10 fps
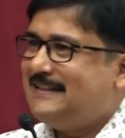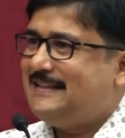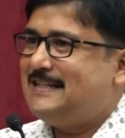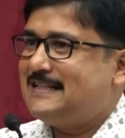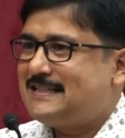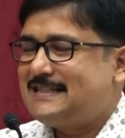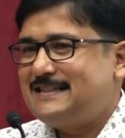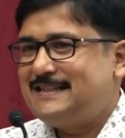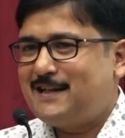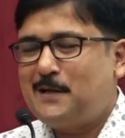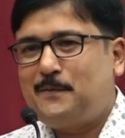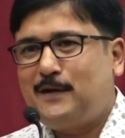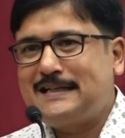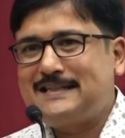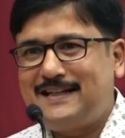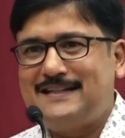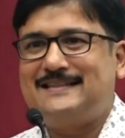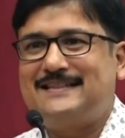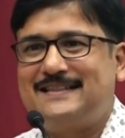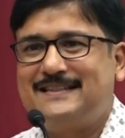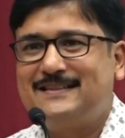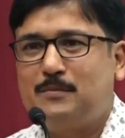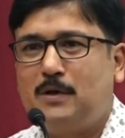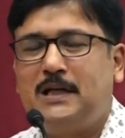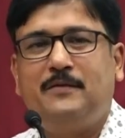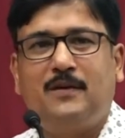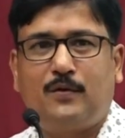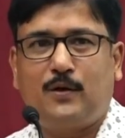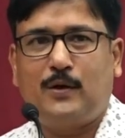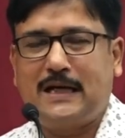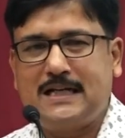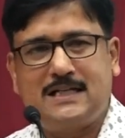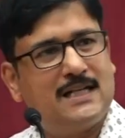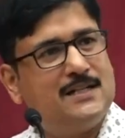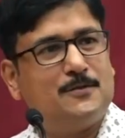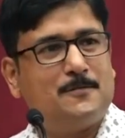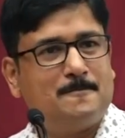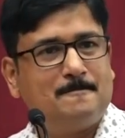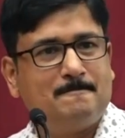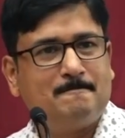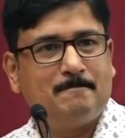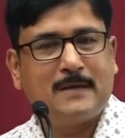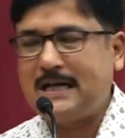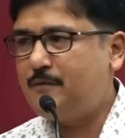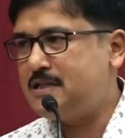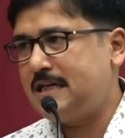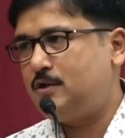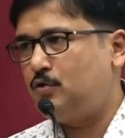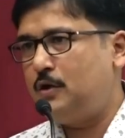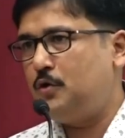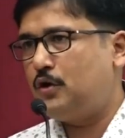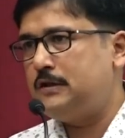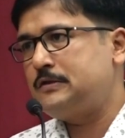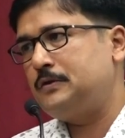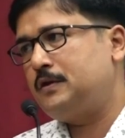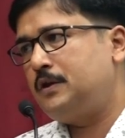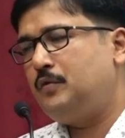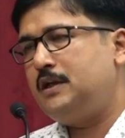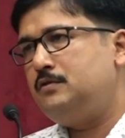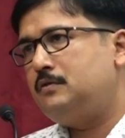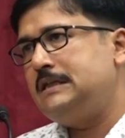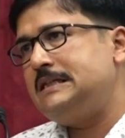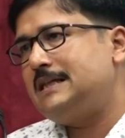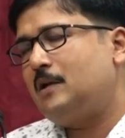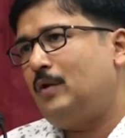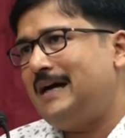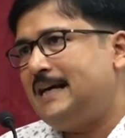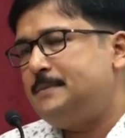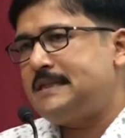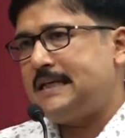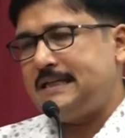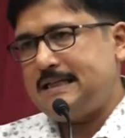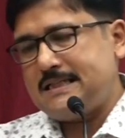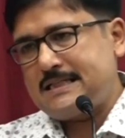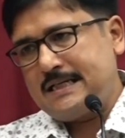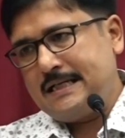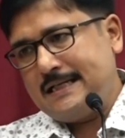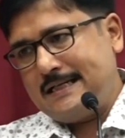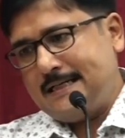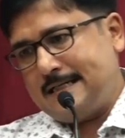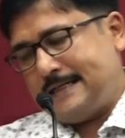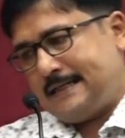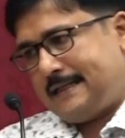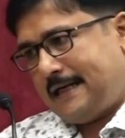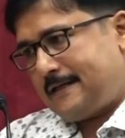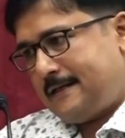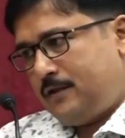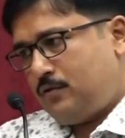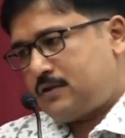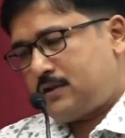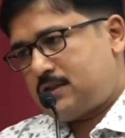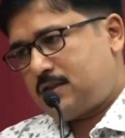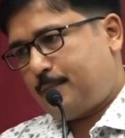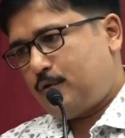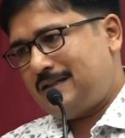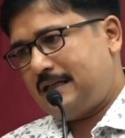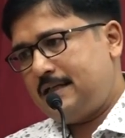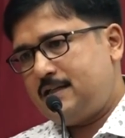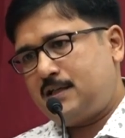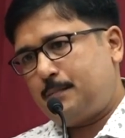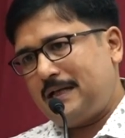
Yes, run for excellence. Money will follow, I can tell you. And which I told you also, when you reach, and why I am saying it, that, you know, suppose their leadership